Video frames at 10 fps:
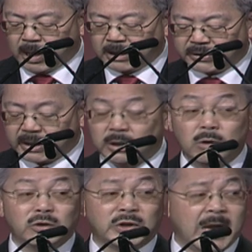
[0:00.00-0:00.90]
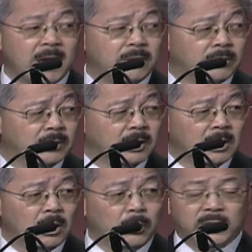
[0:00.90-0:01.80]
to set a new standard
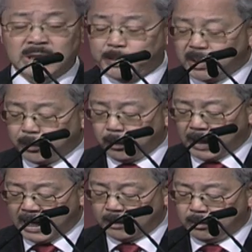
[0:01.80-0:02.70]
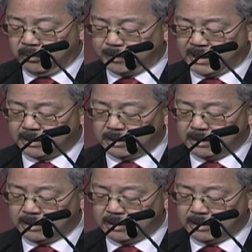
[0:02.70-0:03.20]
with this People Plan movement,